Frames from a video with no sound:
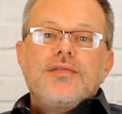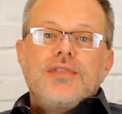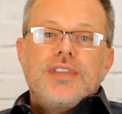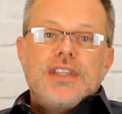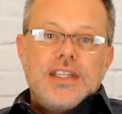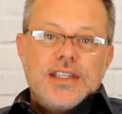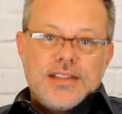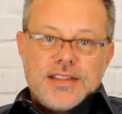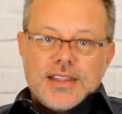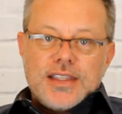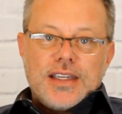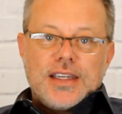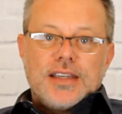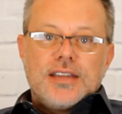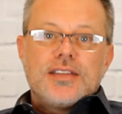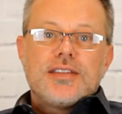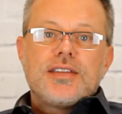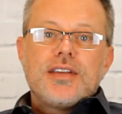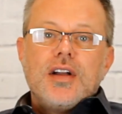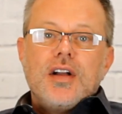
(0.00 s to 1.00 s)
of these
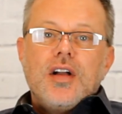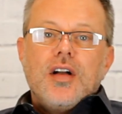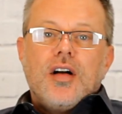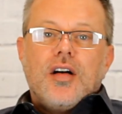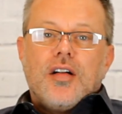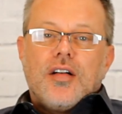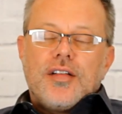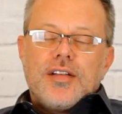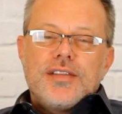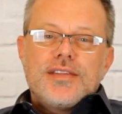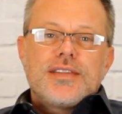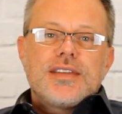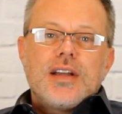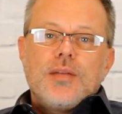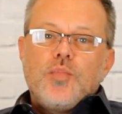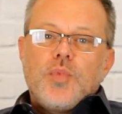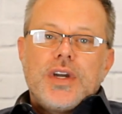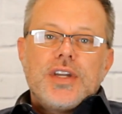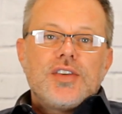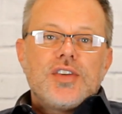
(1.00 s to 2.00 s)
things are in
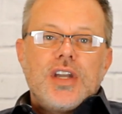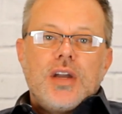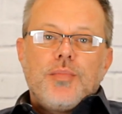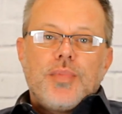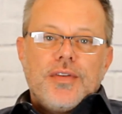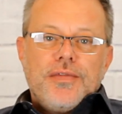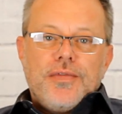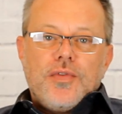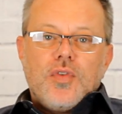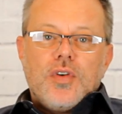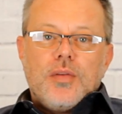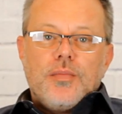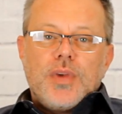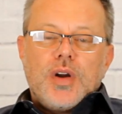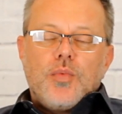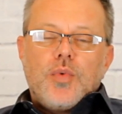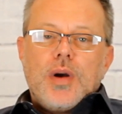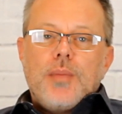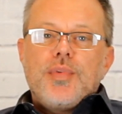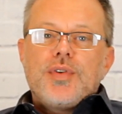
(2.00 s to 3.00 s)
some way, shape, or form
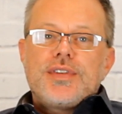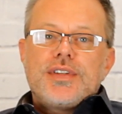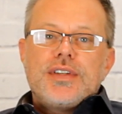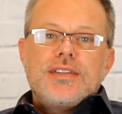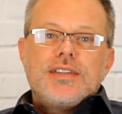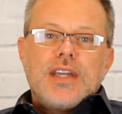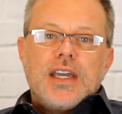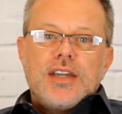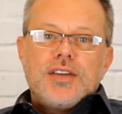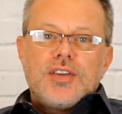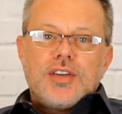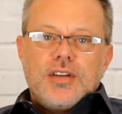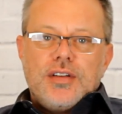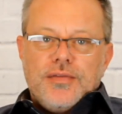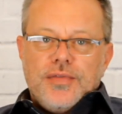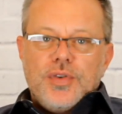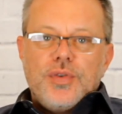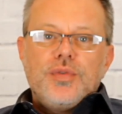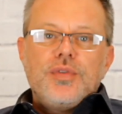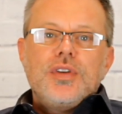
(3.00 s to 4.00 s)
a representation
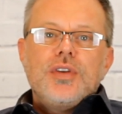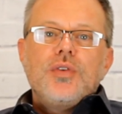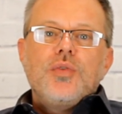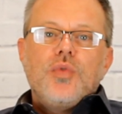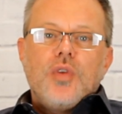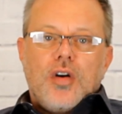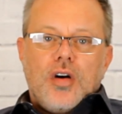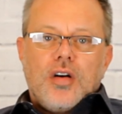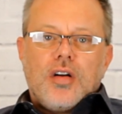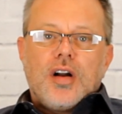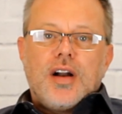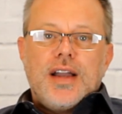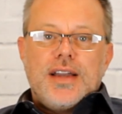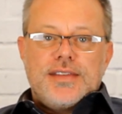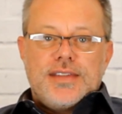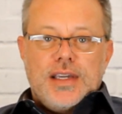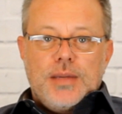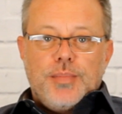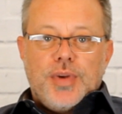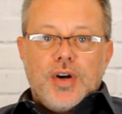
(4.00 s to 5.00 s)
of who you are
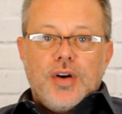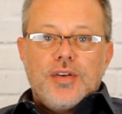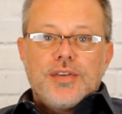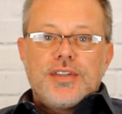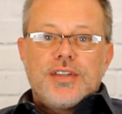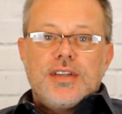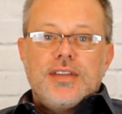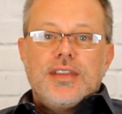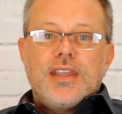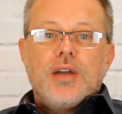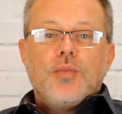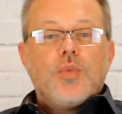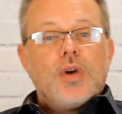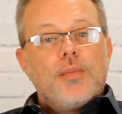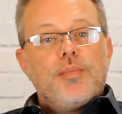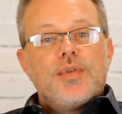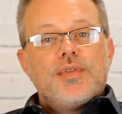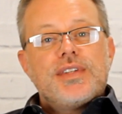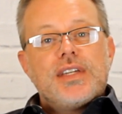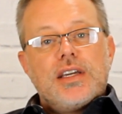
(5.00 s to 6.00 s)
as a person. They
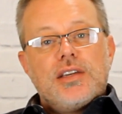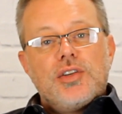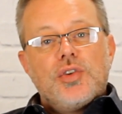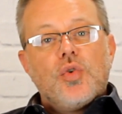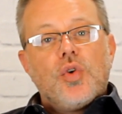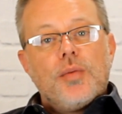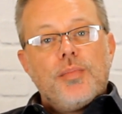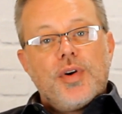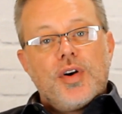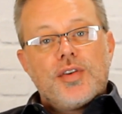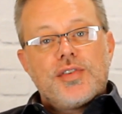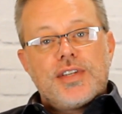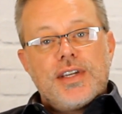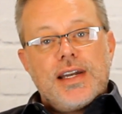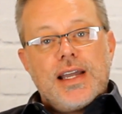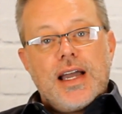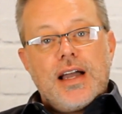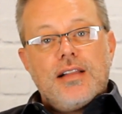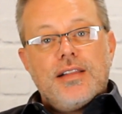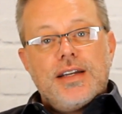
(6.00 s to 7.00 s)
represent your
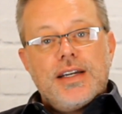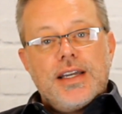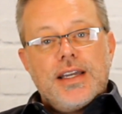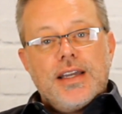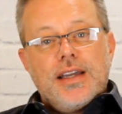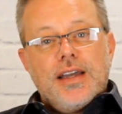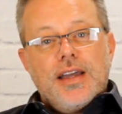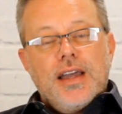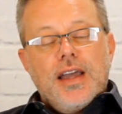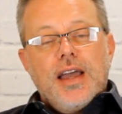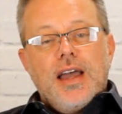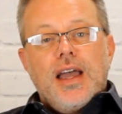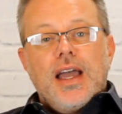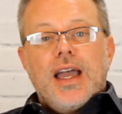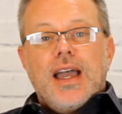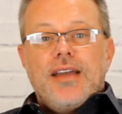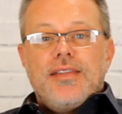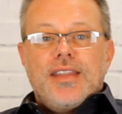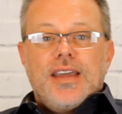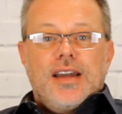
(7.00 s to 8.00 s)
personality.
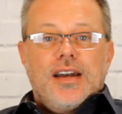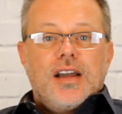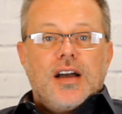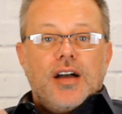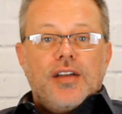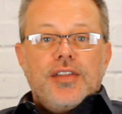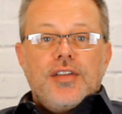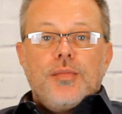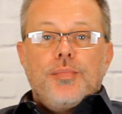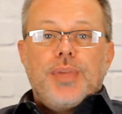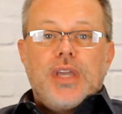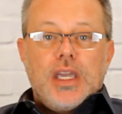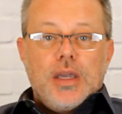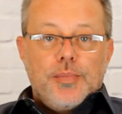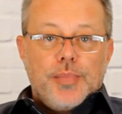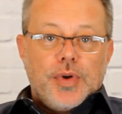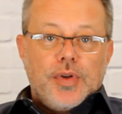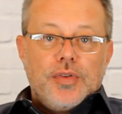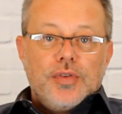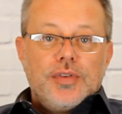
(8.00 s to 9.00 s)
And then other
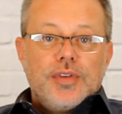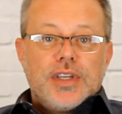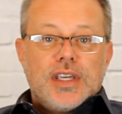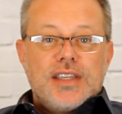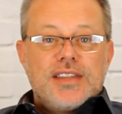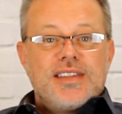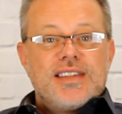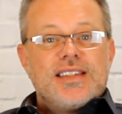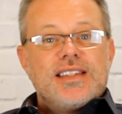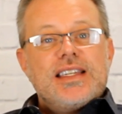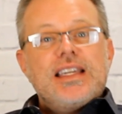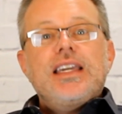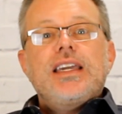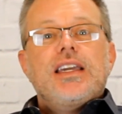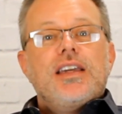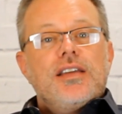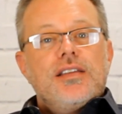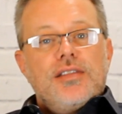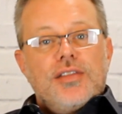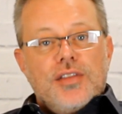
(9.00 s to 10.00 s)
people can
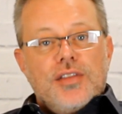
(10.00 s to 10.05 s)
see